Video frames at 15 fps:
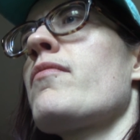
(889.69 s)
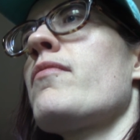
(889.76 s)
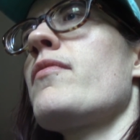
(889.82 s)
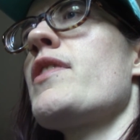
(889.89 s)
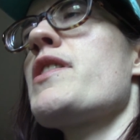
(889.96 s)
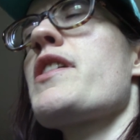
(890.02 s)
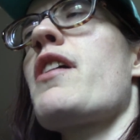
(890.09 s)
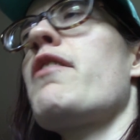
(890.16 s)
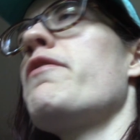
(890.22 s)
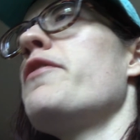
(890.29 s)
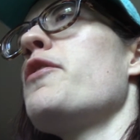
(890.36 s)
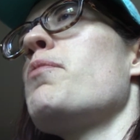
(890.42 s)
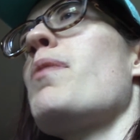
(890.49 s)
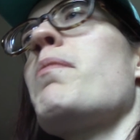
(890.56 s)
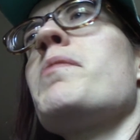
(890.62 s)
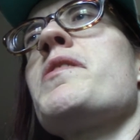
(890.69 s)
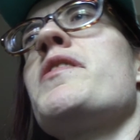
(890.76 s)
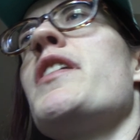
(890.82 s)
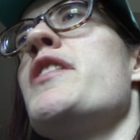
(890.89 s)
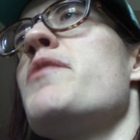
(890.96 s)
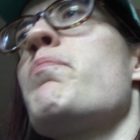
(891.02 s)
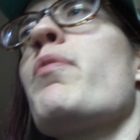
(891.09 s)
That's how I feel about my
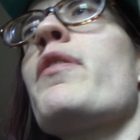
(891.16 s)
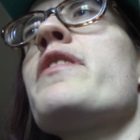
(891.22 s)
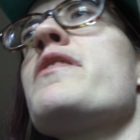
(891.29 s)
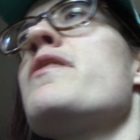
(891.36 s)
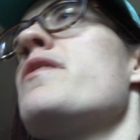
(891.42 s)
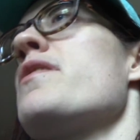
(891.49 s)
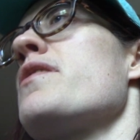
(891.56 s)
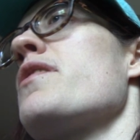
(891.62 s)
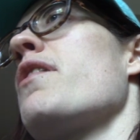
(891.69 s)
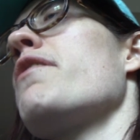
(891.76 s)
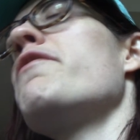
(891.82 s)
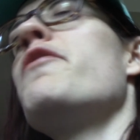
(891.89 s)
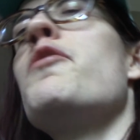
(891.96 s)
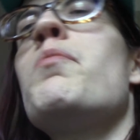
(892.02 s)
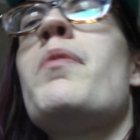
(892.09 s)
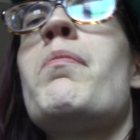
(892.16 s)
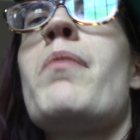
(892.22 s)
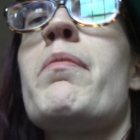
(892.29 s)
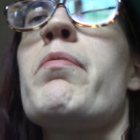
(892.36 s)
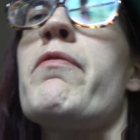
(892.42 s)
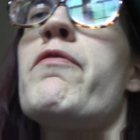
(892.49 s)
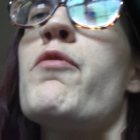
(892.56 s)
stage presence. That's how I feel about my
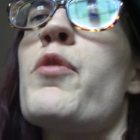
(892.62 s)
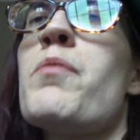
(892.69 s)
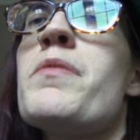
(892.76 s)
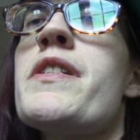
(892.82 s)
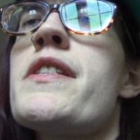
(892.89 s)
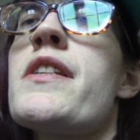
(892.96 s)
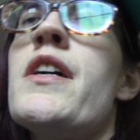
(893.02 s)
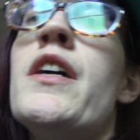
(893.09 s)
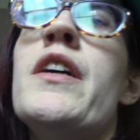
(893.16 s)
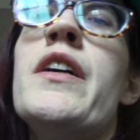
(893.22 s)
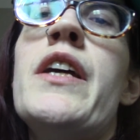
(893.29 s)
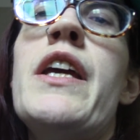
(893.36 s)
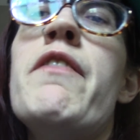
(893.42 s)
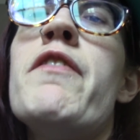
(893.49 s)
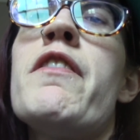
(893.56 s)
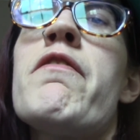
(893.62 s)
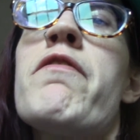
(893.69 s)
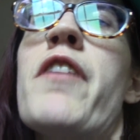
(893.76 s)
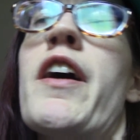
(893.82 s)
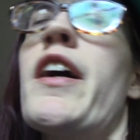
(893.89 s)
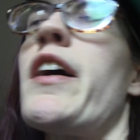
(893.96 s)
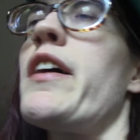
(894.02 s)
performance. Even if
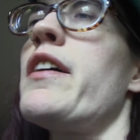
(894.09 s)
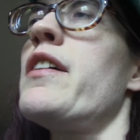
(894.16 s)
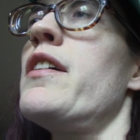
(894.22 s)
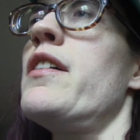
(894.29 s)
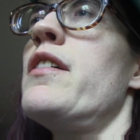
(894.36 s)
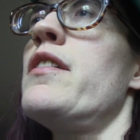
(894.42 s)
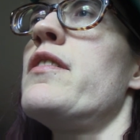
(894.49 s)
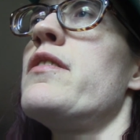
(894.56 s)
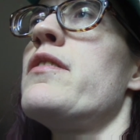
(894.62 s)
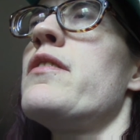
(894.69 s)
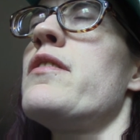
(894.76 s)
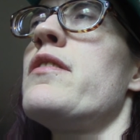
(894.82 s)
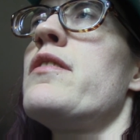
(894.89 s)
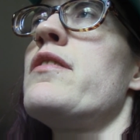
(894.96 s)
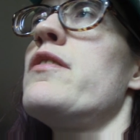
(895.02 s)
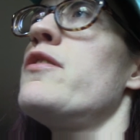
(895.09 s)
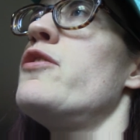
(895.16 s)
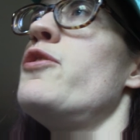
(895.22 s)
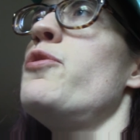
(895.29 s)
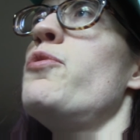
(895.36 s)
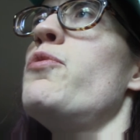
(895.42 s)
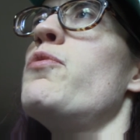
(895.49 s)
I
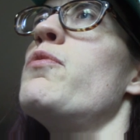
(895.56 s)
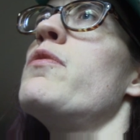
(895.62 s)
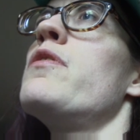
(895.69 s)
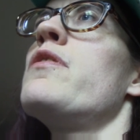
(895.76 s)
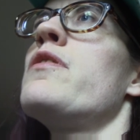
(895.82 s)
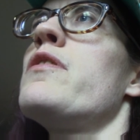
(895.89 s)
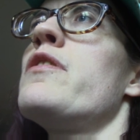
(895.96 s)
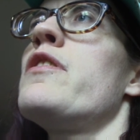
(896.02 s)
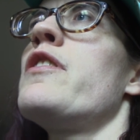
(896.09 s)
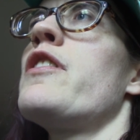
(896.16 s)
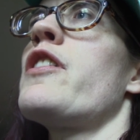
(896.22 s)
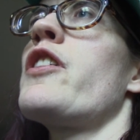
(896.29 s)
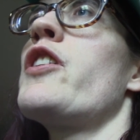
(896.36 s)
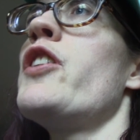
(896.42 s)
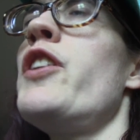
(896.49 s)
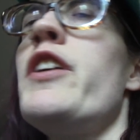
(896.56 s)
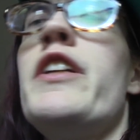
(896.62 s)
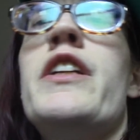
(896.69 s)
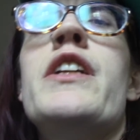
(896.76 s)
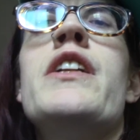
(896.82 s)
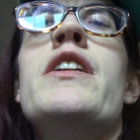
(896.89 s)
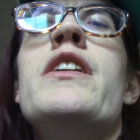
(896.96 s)
do good,